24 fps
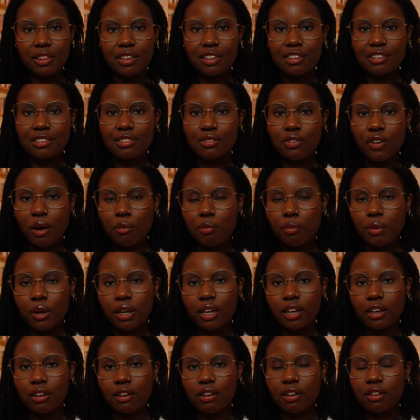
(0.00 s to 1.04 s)
this
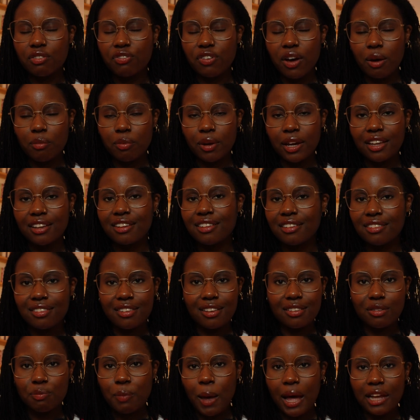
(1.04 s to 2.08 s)

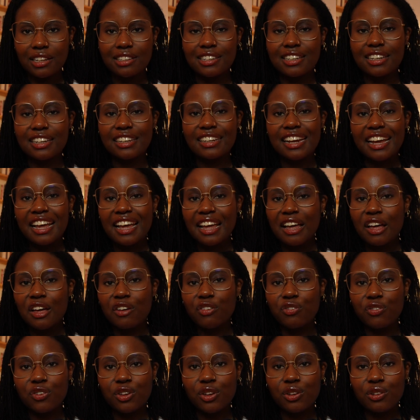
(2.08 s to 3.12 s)
this pattern a
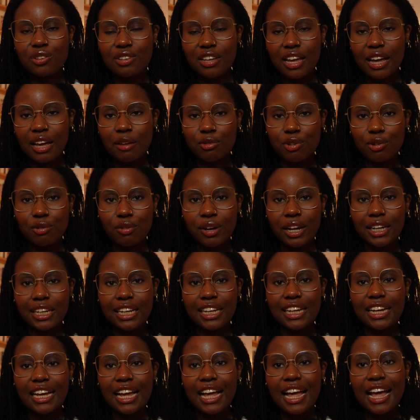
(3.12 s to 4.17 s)
few times
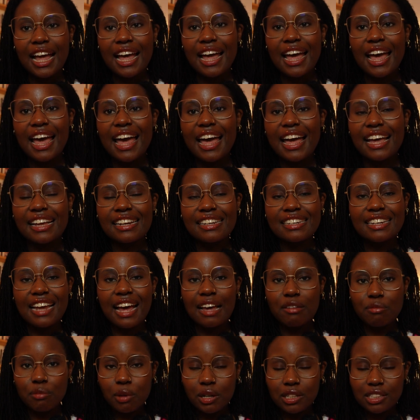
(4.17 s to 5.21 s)
already, and
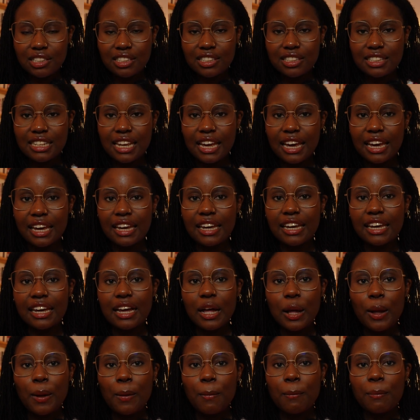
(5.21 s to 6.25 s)
I must say,
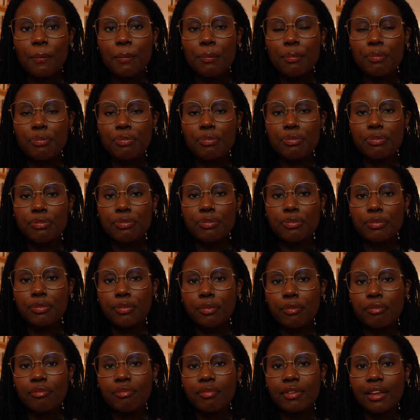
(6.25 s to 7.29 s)

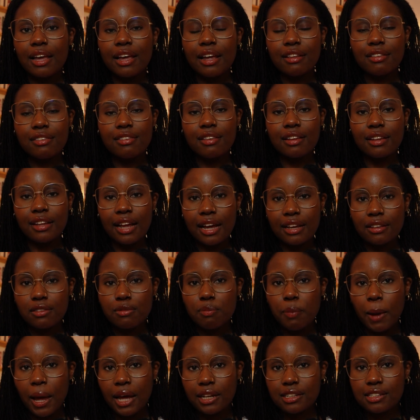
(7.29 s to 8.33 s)
it's a nice
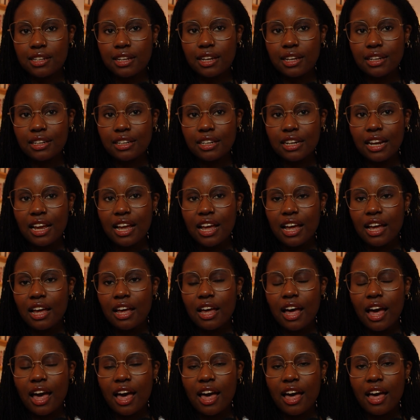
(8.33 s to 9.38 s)
pattern.
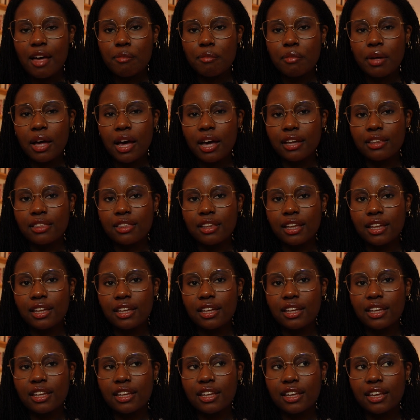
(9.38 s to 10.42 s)
I
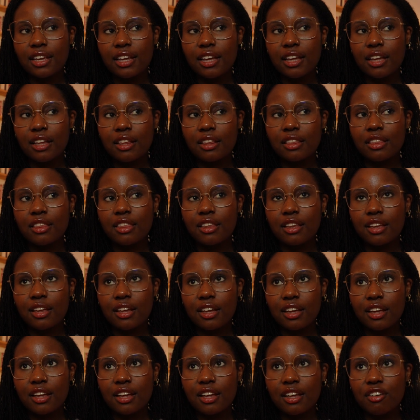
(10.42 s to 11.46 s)
think
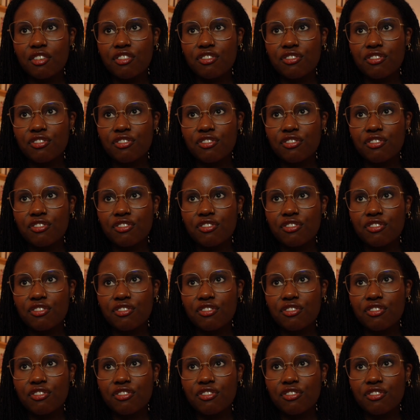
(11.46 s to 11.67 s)
the